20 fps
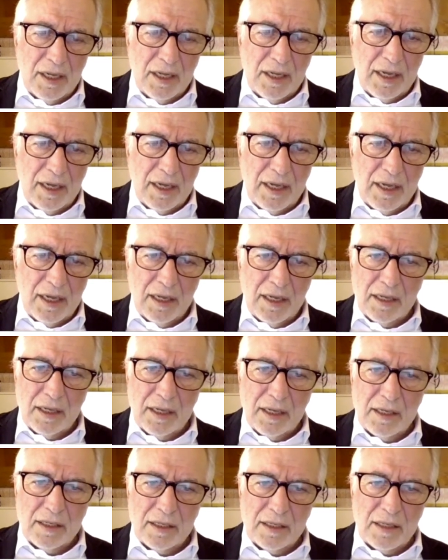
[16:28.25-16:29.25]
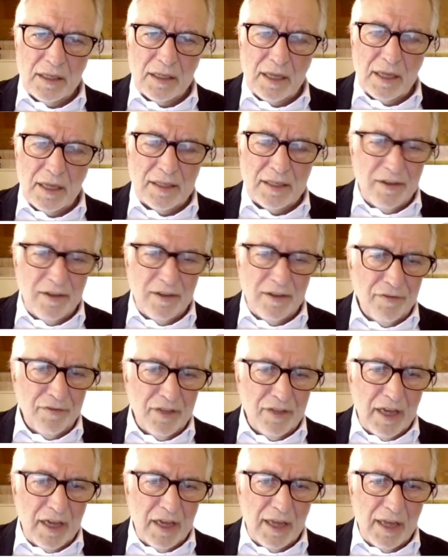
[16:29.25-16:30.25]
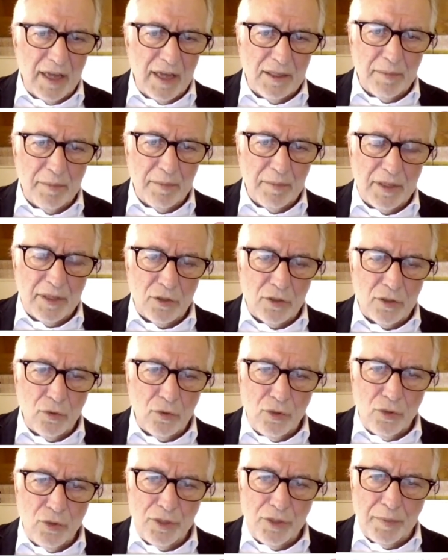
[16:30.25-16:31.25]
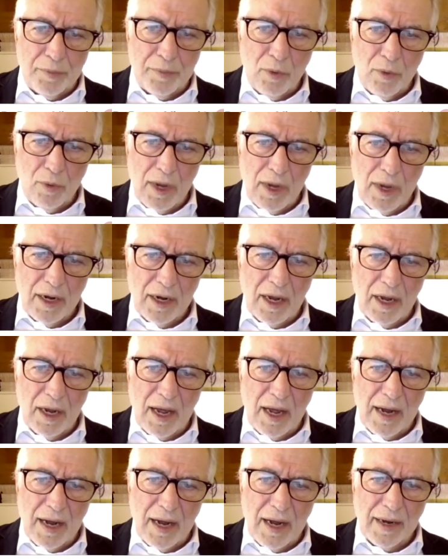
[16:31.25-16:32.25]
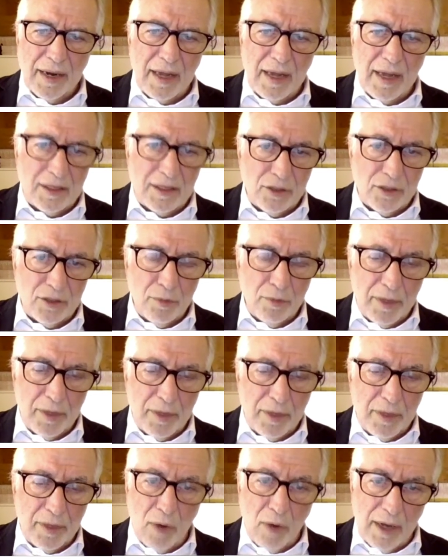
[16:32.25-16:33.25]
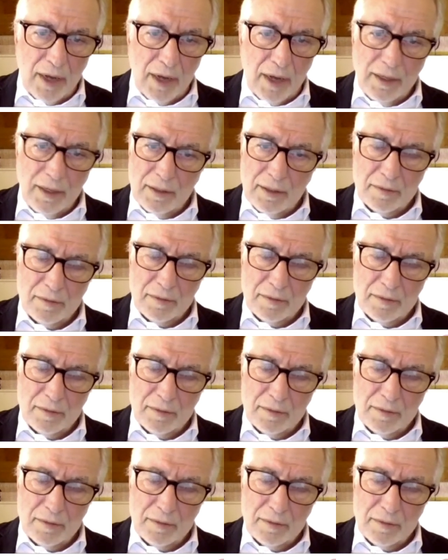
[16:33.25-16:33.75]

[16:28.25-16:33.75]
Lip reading: if the anti-beta 2 GP1 are anti-domain 1,